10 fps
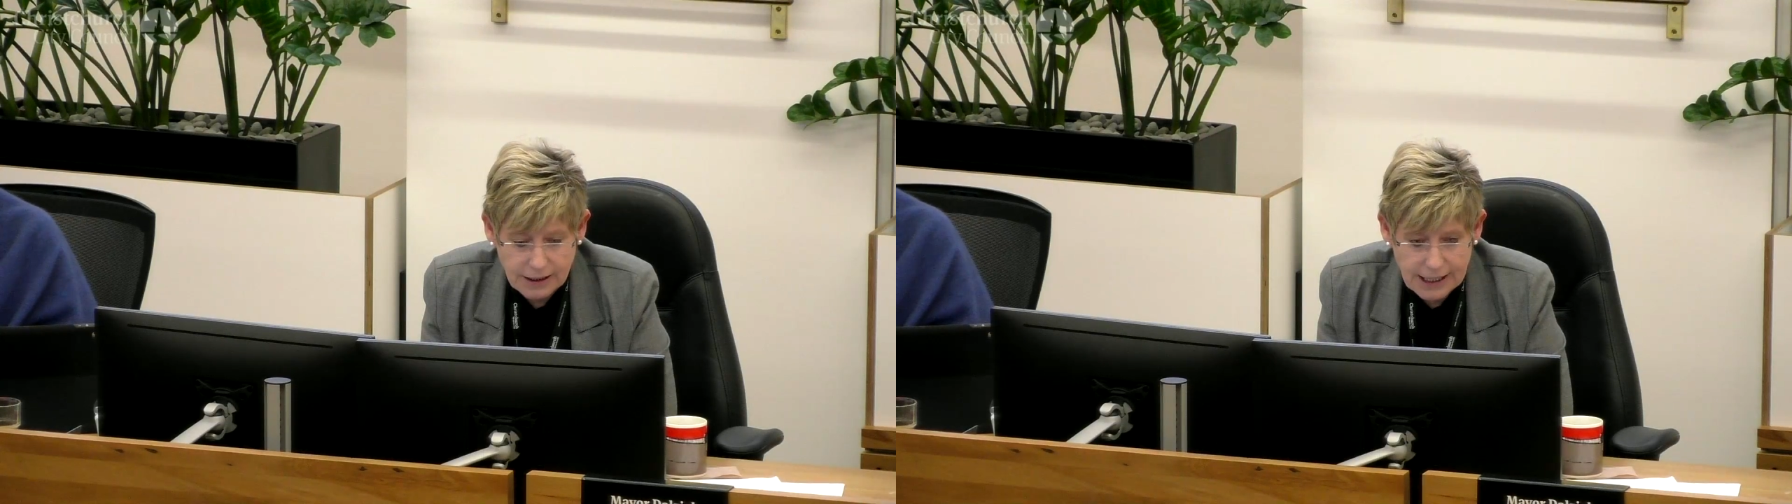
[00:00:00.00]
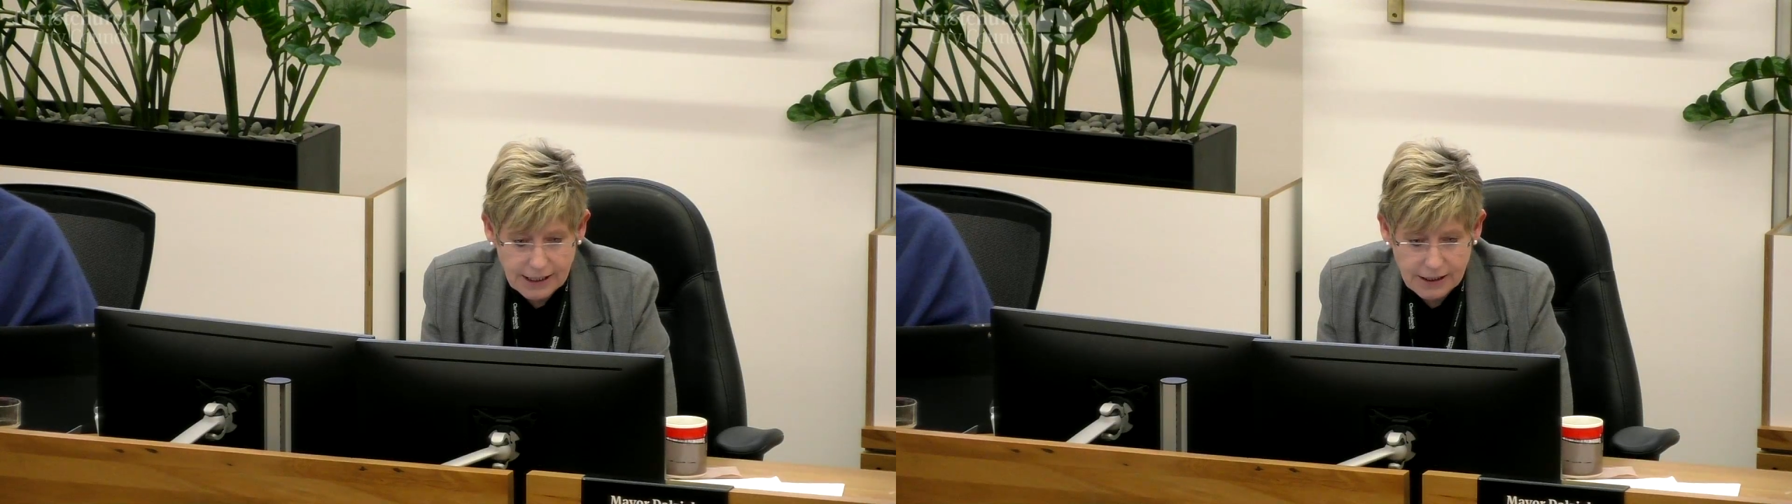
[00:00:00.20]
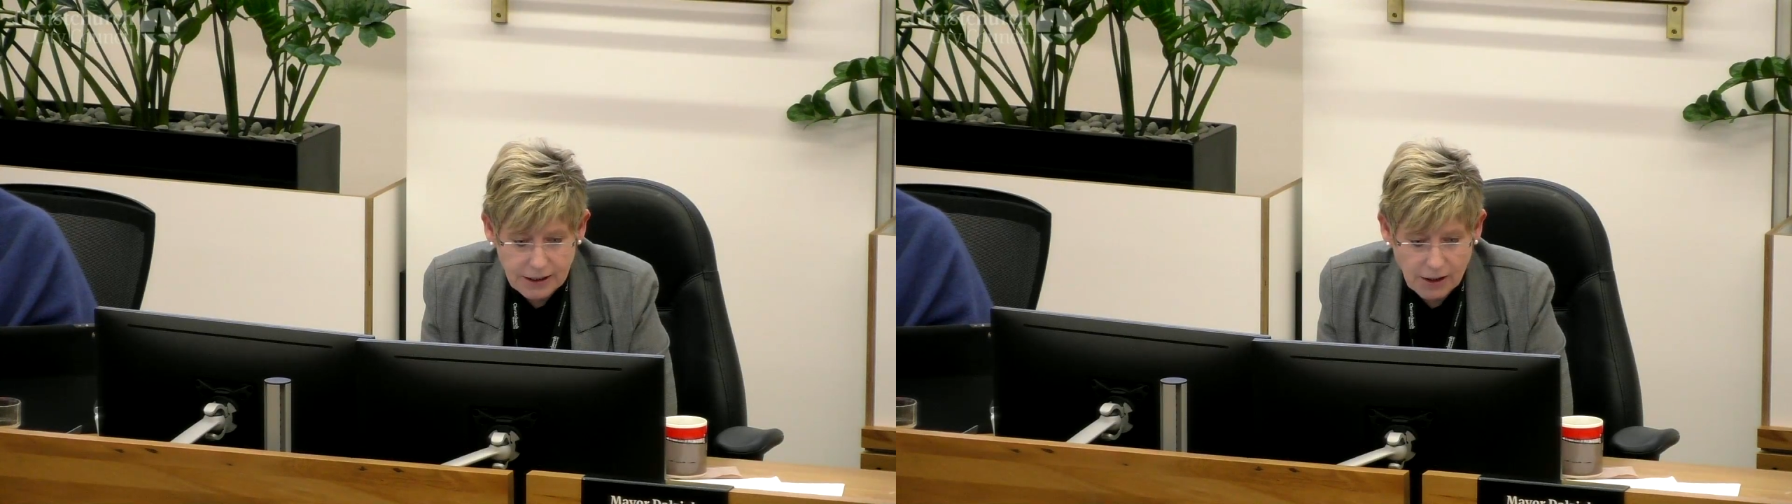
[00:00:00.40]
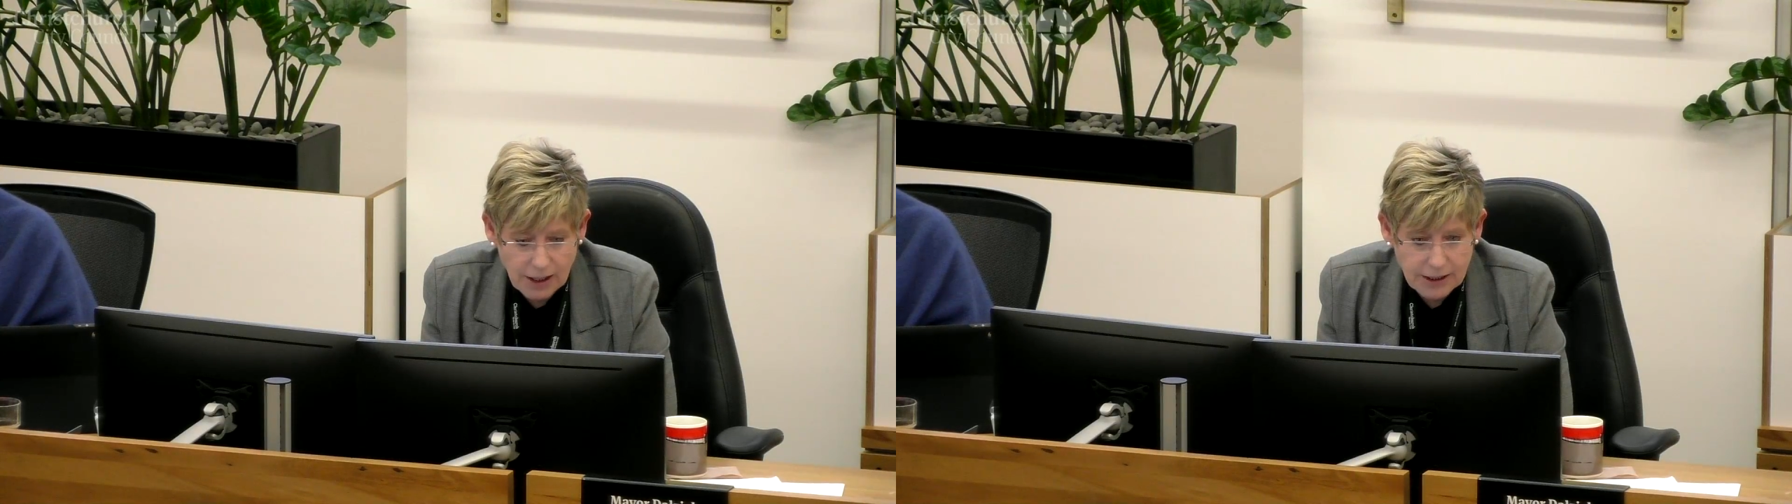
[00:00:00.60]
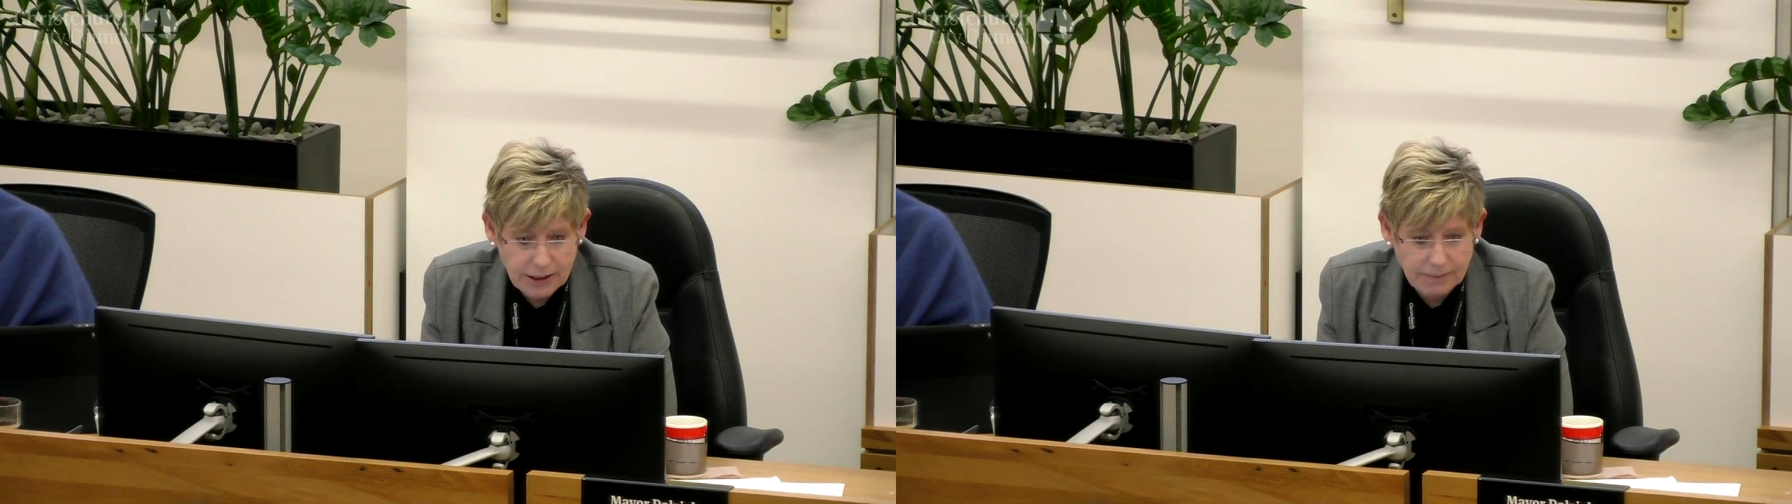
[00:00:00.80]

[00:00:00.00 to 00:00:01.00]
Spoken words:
the next